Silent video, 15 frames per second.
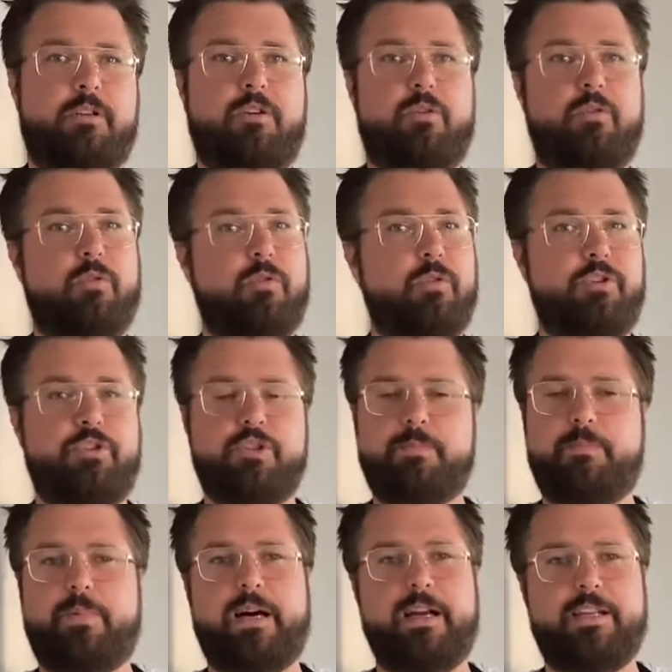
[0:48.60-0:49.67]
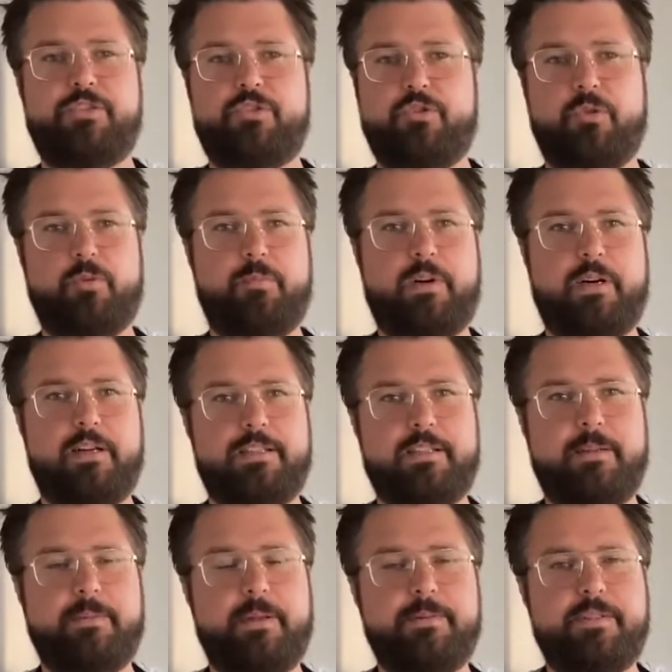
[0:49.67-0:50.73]
or just buy store-bought.
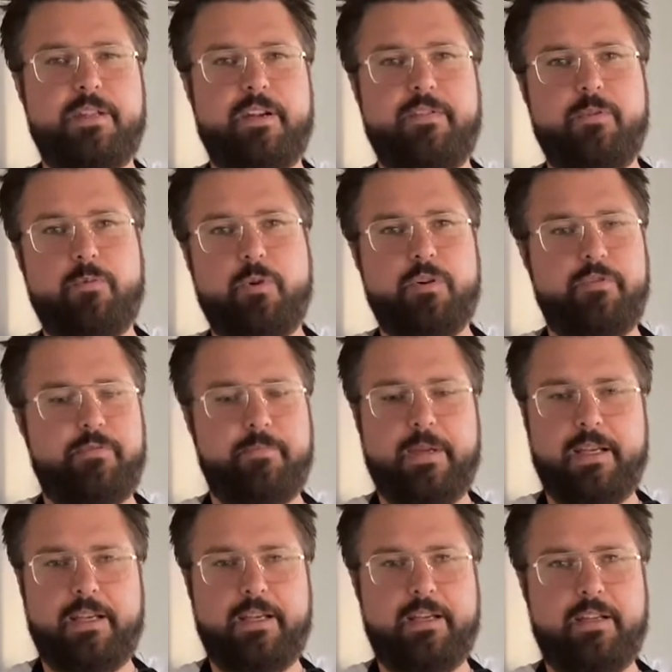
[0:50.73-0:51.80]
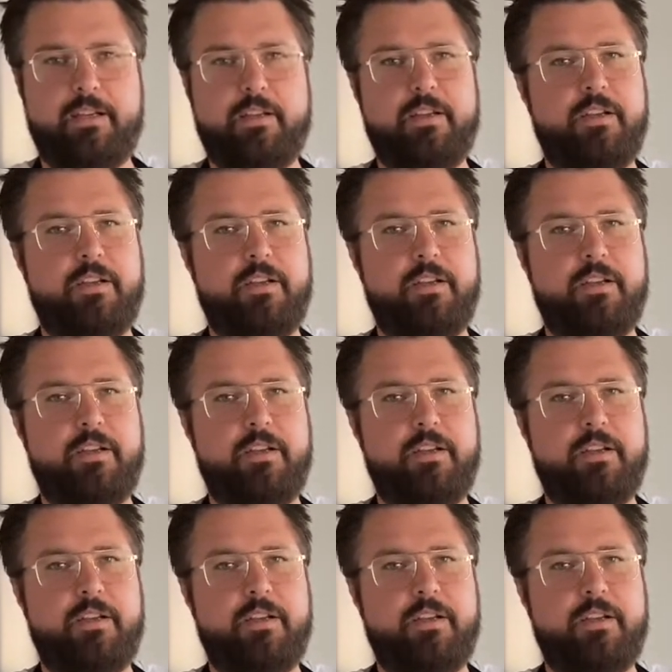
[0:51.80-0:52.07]
Sometimes it's not even worth making it.